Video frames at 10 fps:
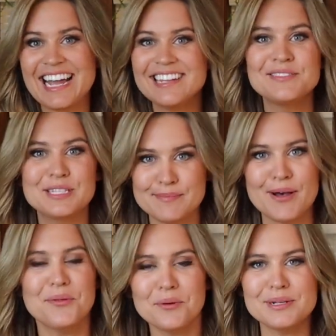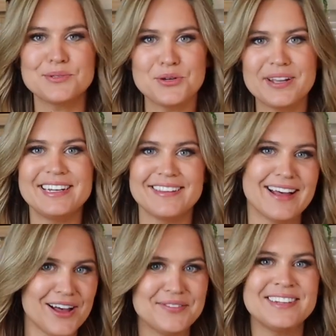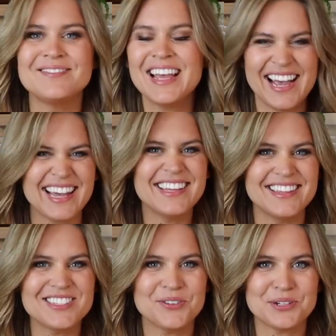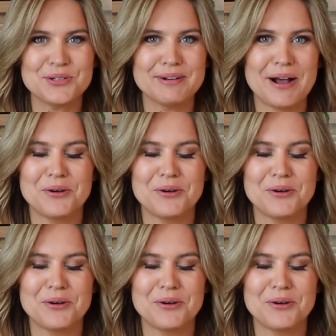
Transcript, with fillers: I can smell the ones cooking in the oven. I think these are gonna turn